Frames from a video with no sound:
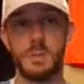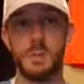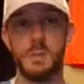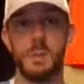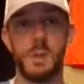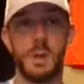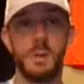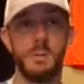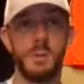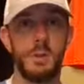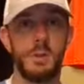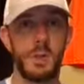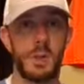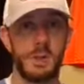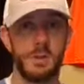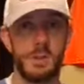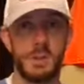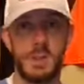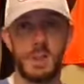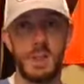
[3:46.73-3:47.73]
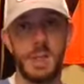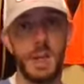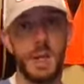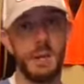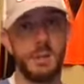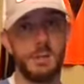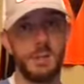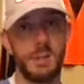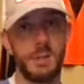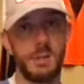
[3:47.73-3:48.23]
or whatever, you actually get
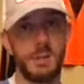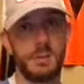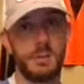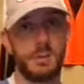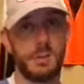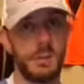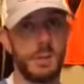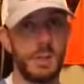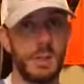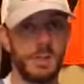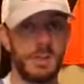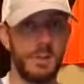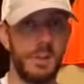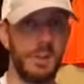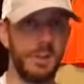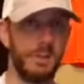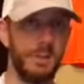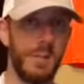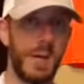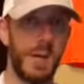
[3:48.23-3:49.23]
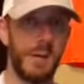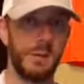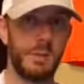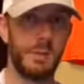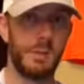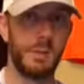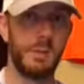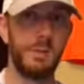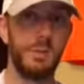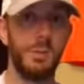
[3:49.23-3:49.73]
access, and they send
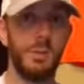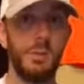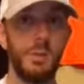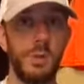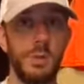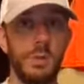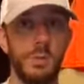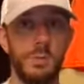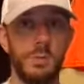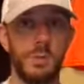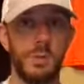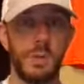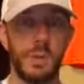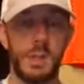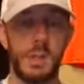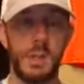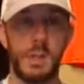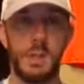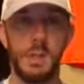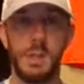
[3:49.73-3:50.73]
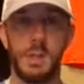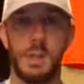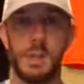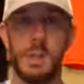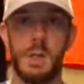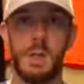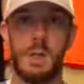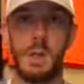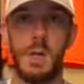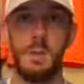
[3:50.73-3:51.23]
magazine to you for a year.
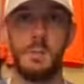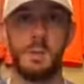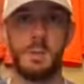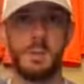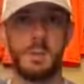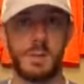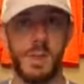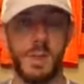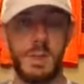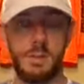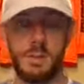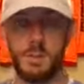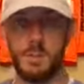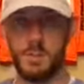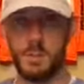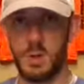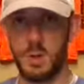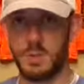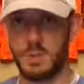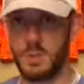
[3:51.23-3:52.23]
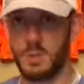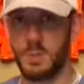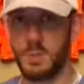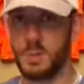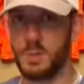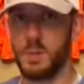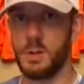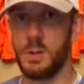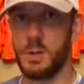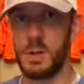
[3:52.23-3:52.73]
I believe it's 8 subscriptions
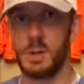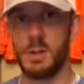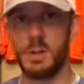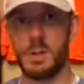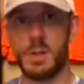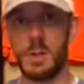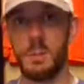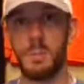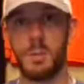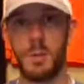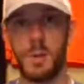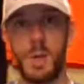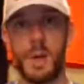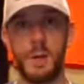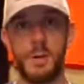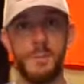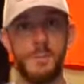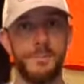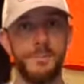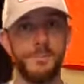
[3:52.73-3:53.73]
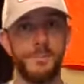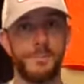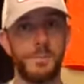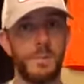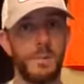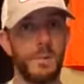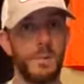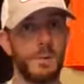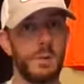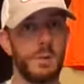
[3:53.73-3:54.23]
per year that they put out.
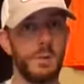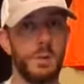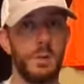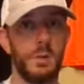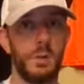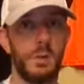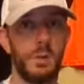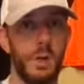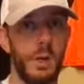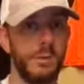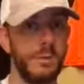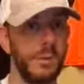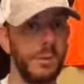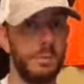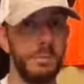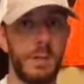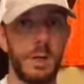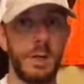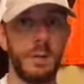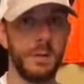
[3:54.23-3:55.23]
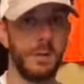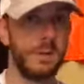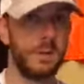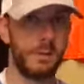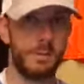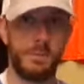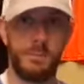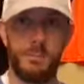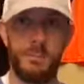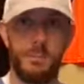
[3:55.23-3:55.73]
So every month
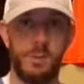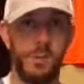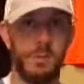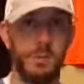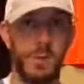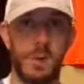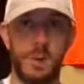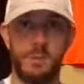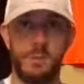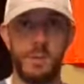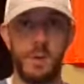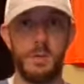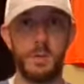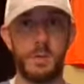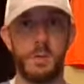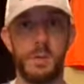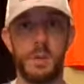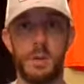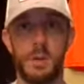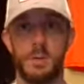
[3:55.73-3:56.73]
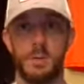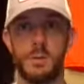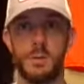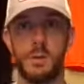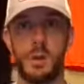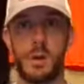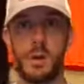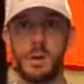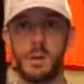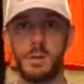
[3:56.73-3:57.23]
from like February
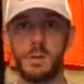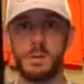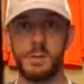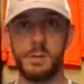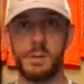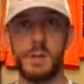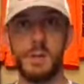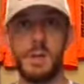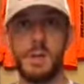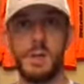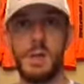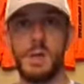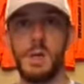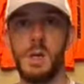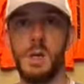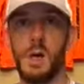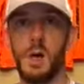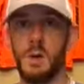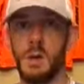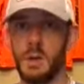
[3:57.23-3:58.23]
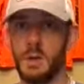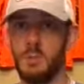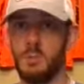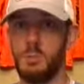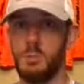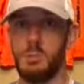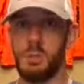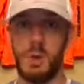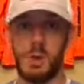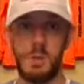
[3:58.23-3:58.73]
through August, I'll
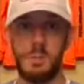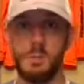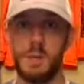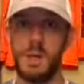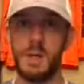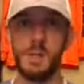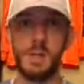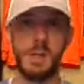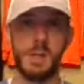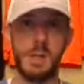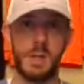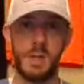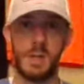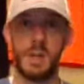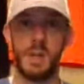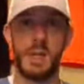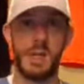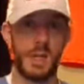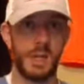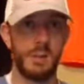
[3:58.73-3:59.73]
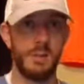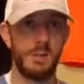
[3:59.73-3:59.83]
get one a month, and then they kind of